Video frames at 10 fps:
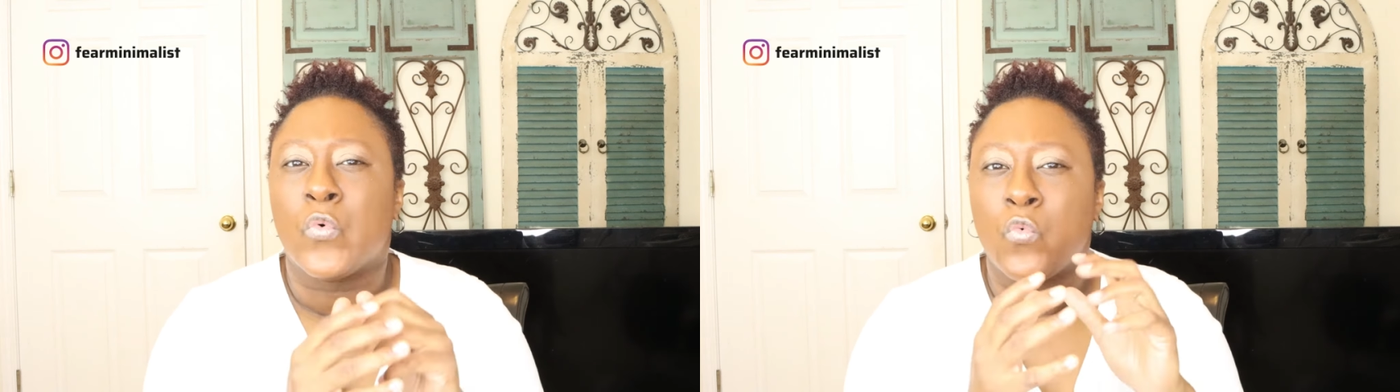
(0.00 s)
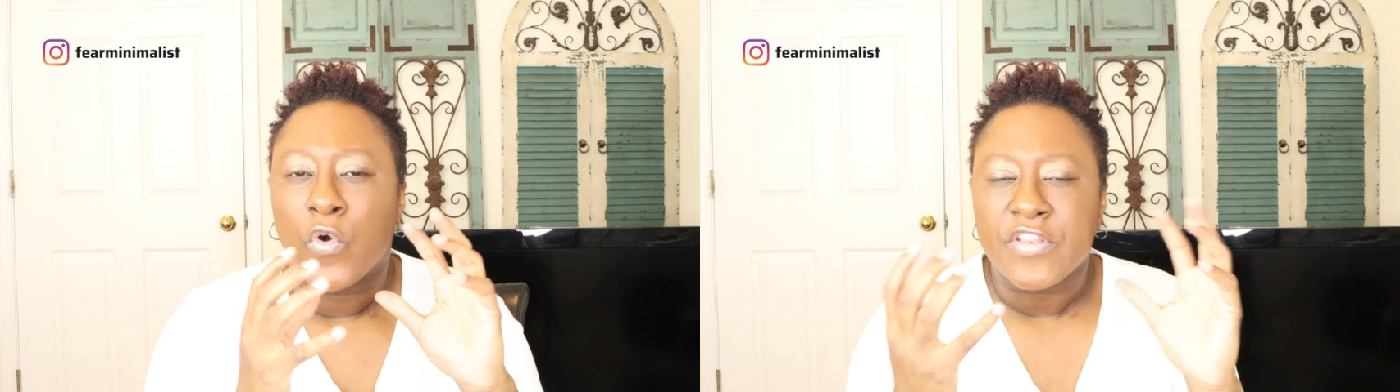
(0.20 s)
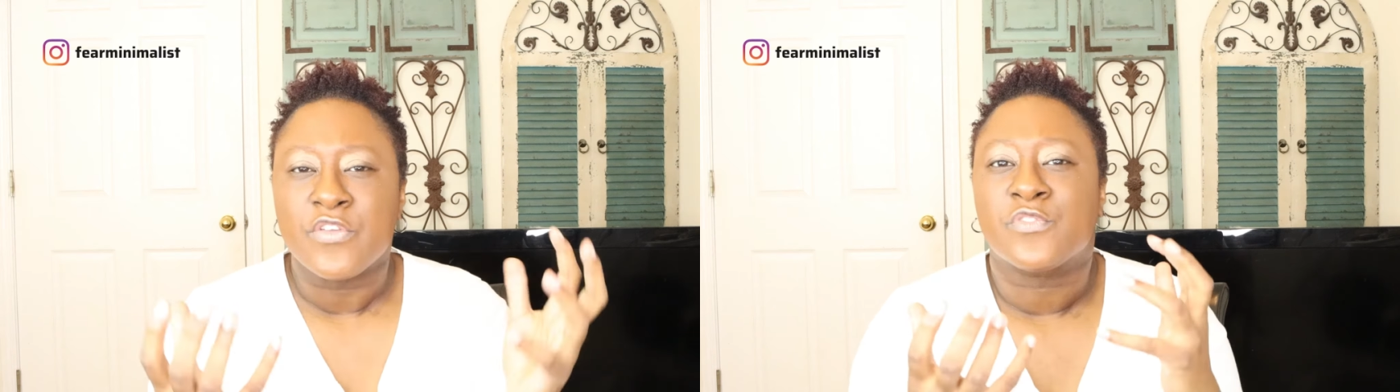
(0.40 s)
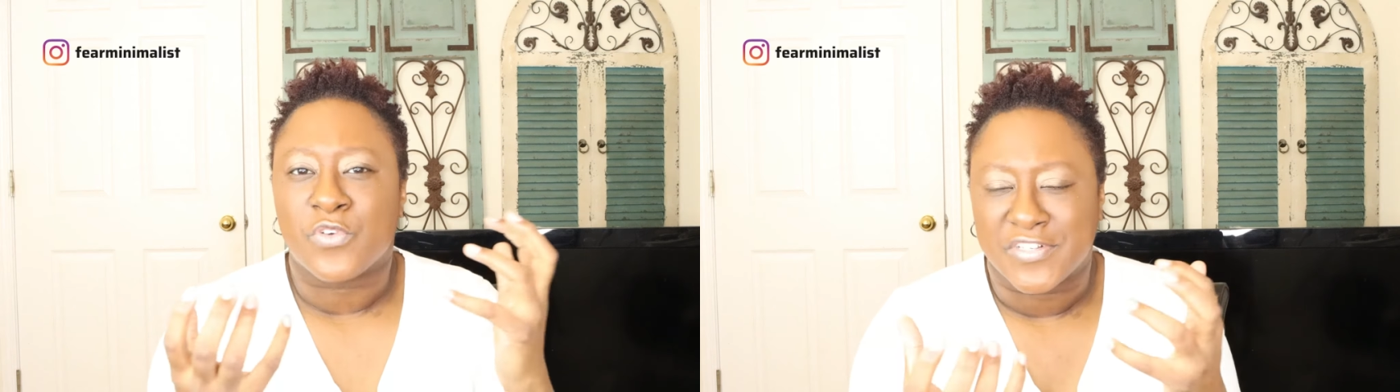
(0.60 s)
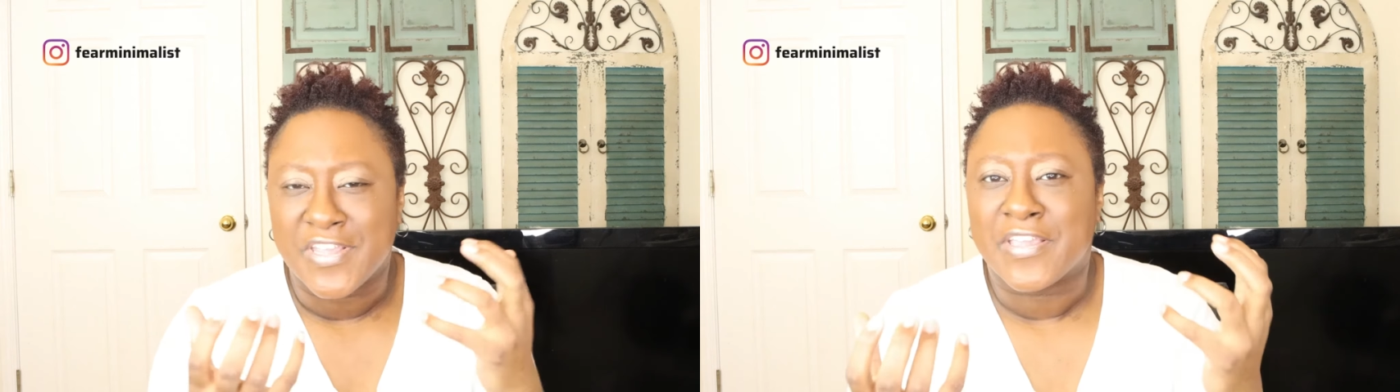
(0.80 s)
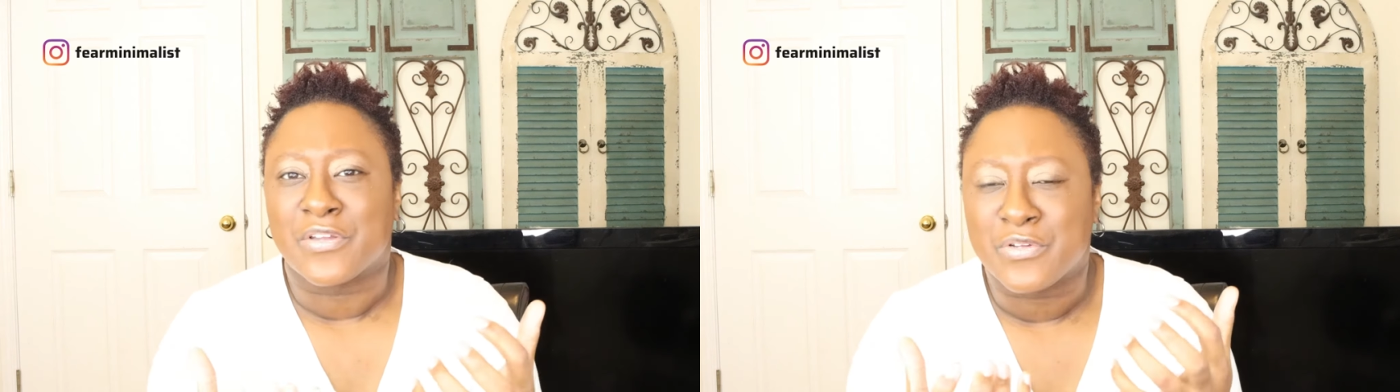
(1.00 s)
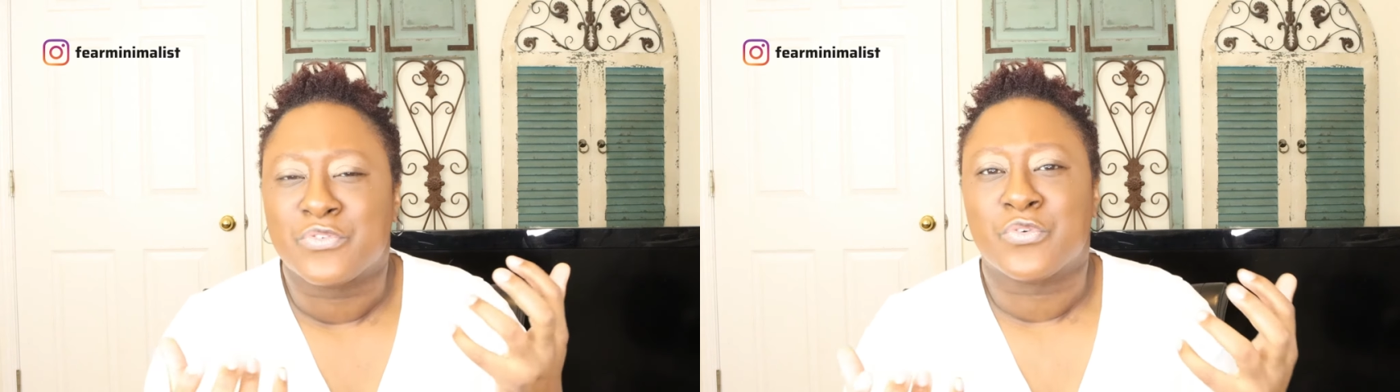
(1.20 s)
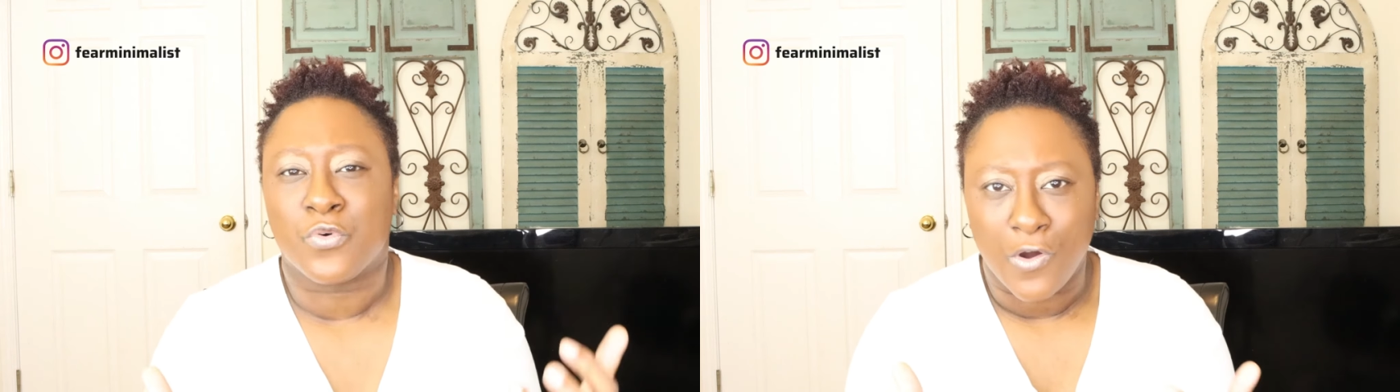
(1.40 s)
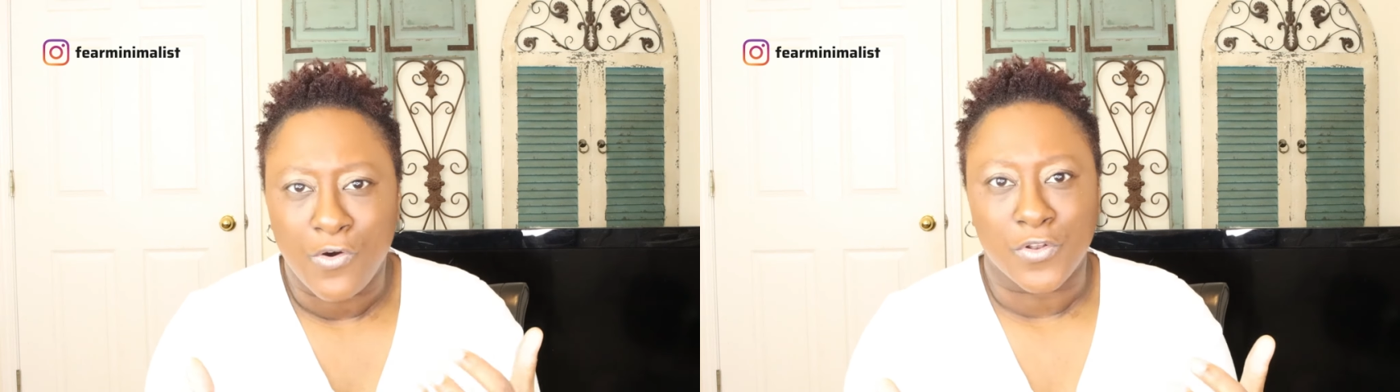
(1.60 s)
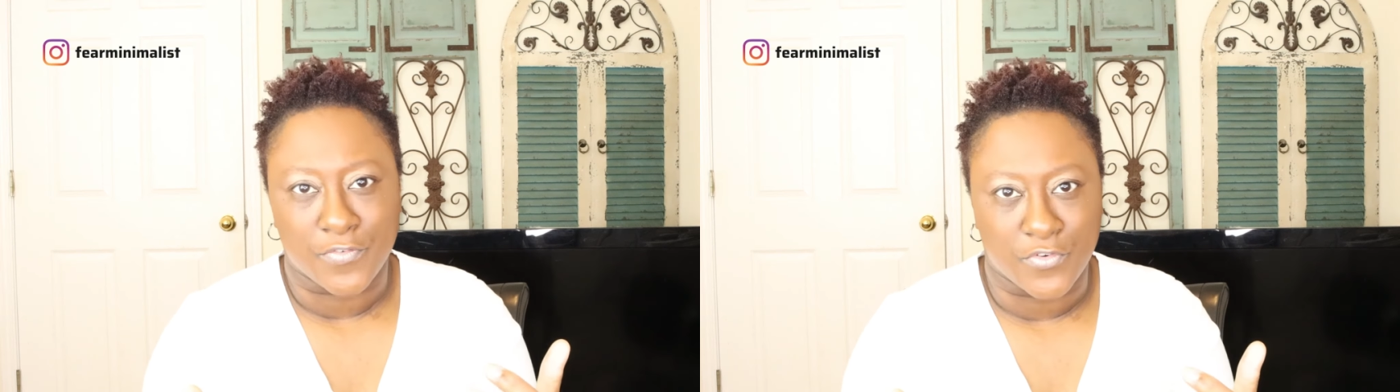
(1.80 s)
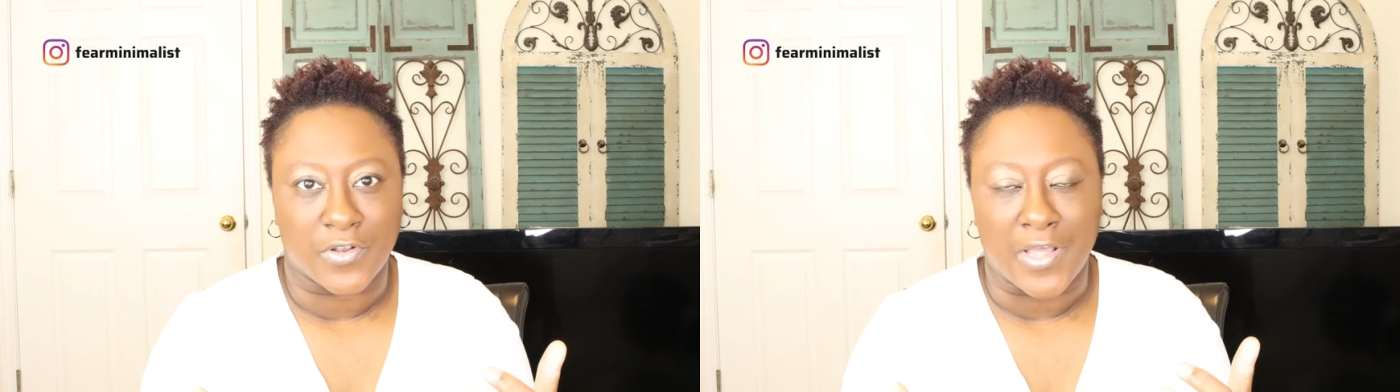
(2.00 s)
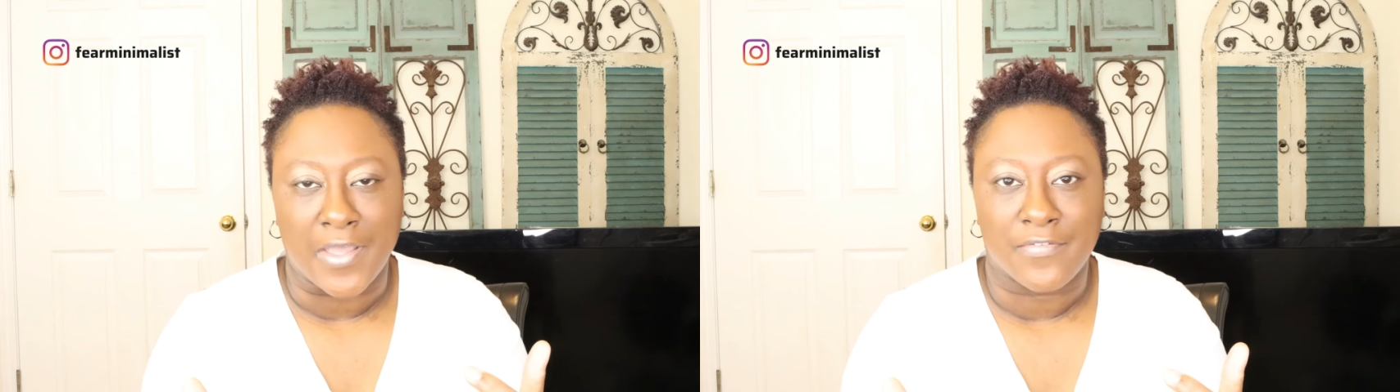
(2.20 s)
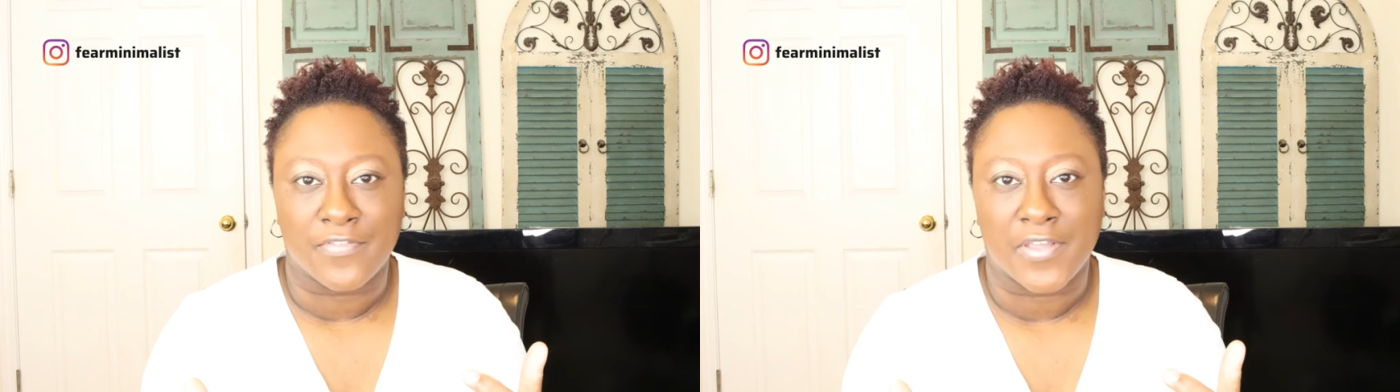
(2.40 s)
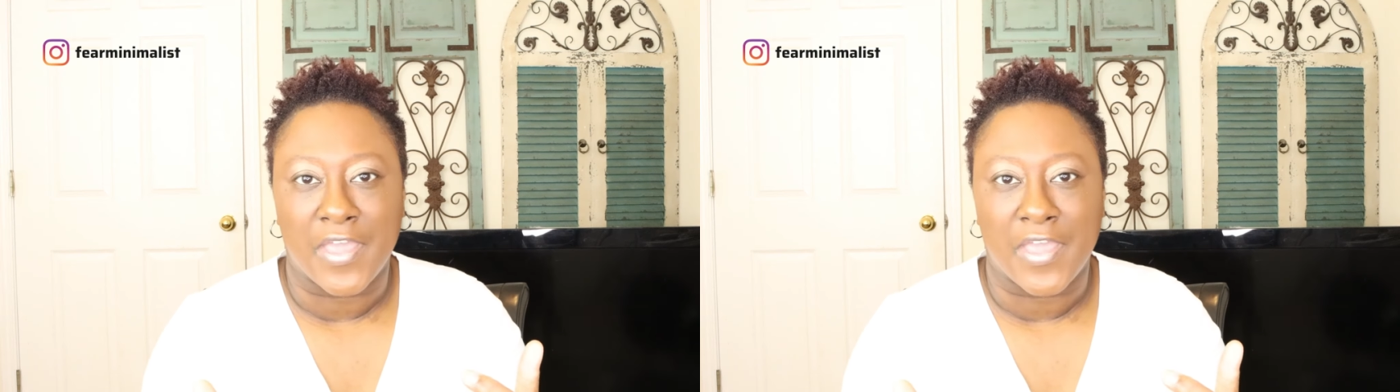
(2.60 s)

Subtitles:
When you start taking control of your life,